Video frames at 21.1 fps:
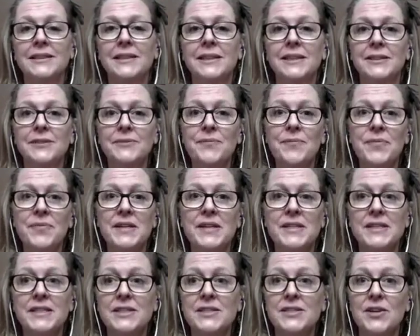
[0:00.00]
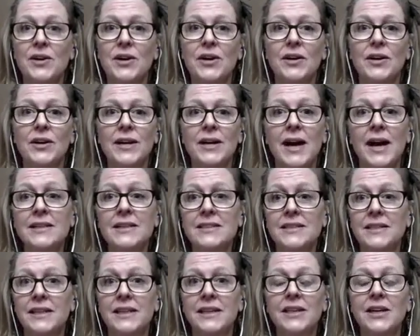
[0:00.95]
Uh, this is our last
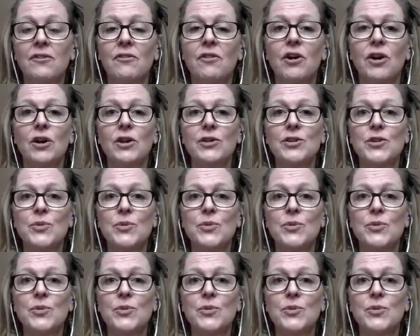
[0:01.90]
day of our